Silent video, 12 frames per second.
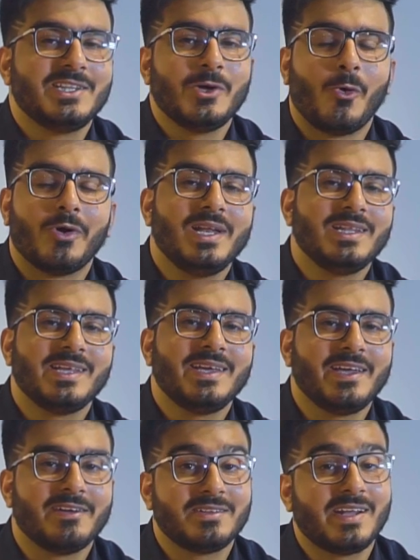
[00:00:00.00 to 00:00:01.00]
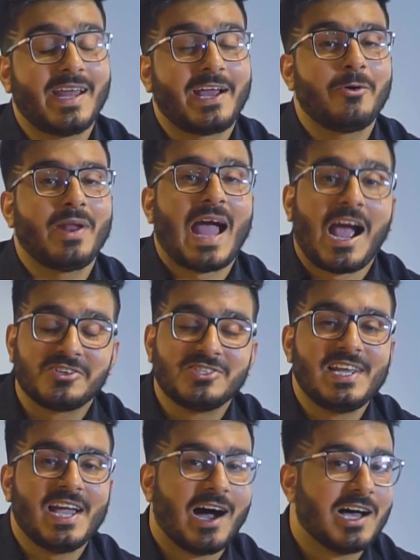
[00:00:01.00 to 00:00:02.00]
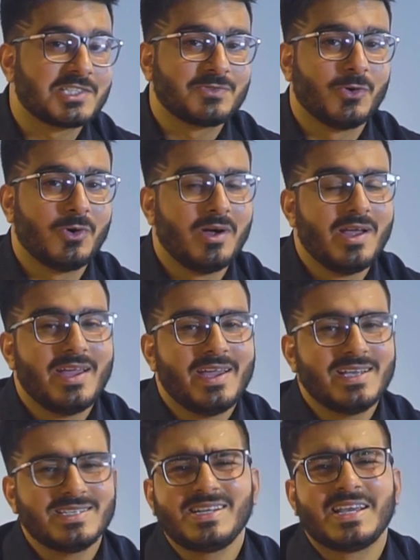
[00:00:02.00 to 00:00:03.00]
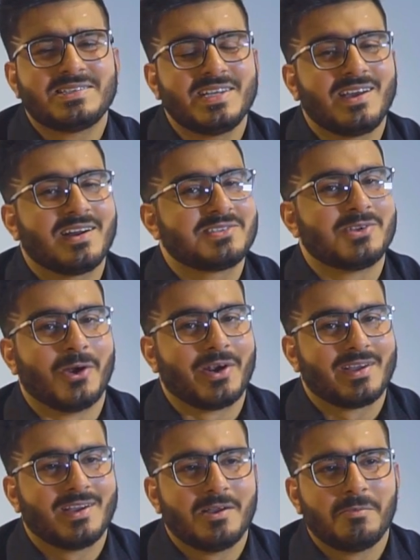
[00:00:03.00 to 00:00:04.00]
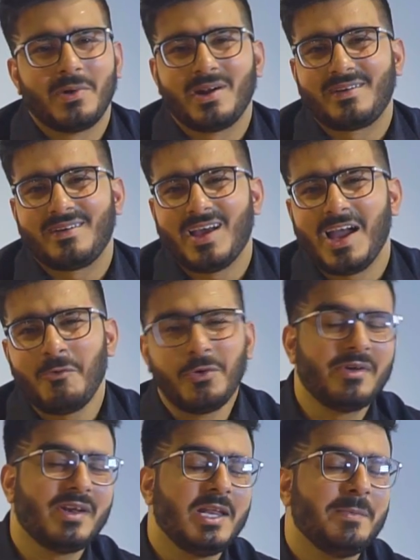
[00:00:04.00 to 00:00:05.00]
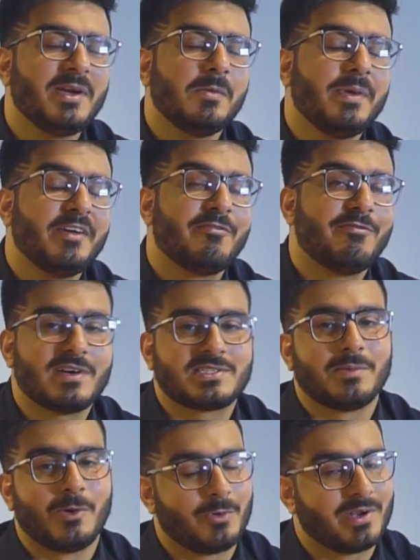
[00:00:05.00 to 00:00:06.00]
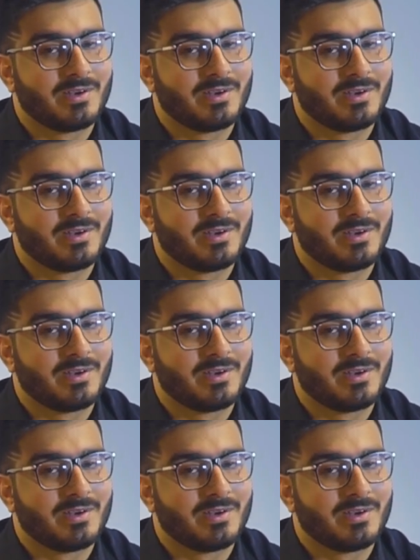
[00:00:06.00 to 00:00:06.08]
the only thing here that I could actually ask for is an SD card slot, but I wouldn't really make a big fuss about it.